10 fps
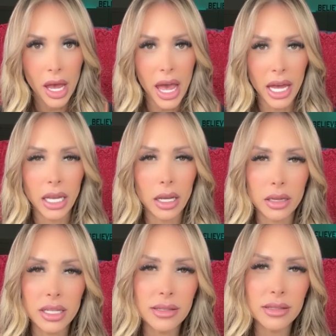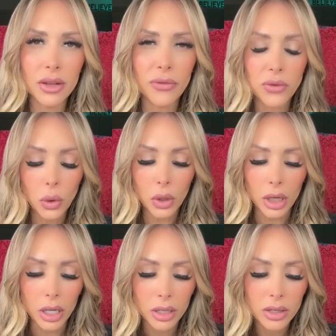And this is a
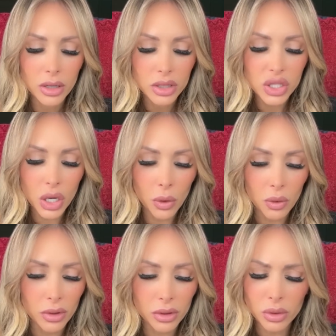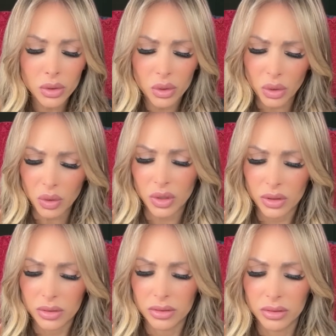4. So, ooh,
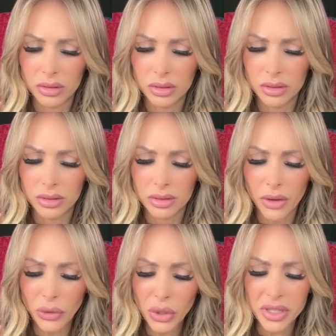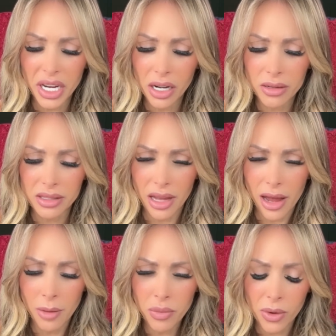4 in tarot is the
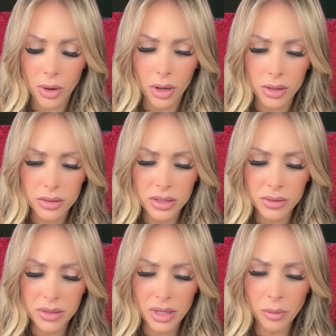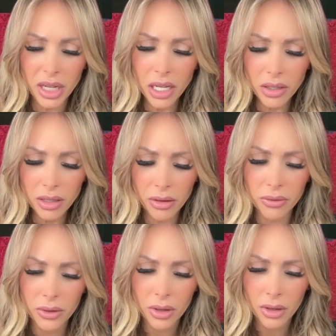Emperor. So somebody could have,
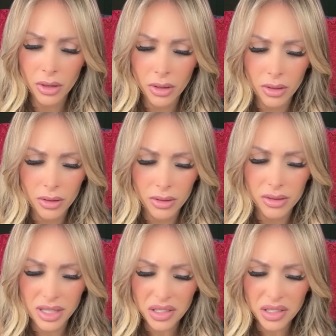this